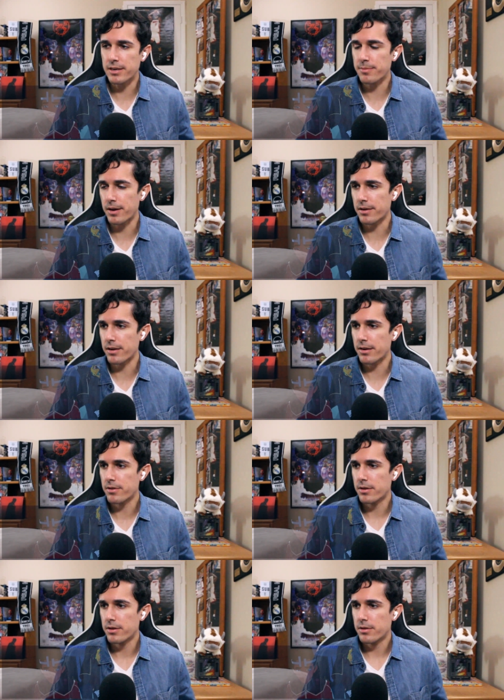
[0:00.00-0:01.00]
come on.
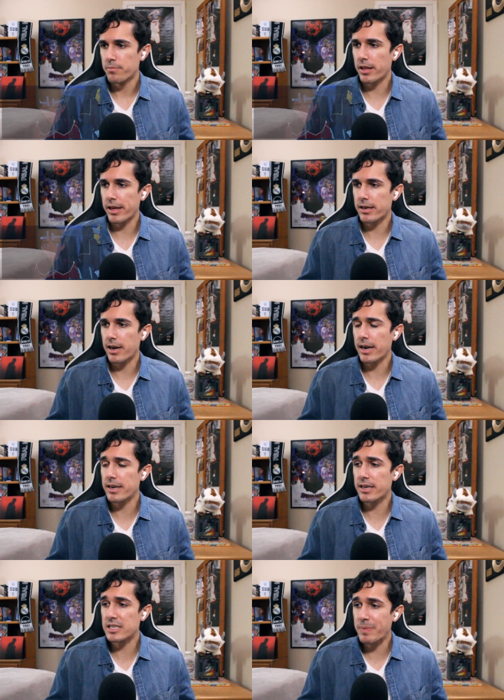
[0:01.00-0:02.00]
But, like, I
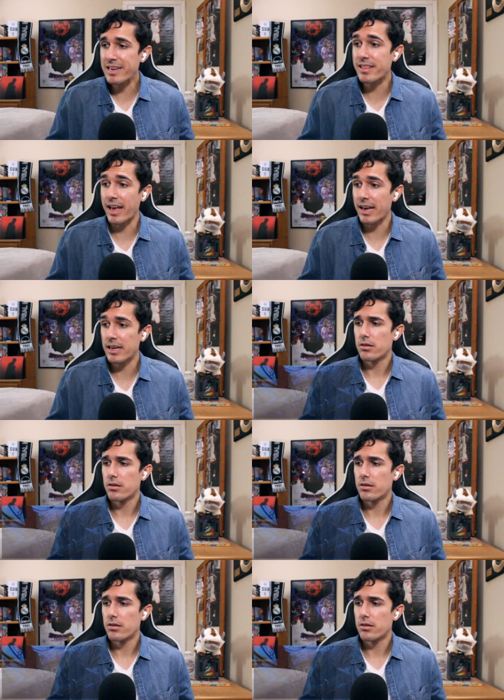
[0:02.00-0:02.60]
didn't expect that.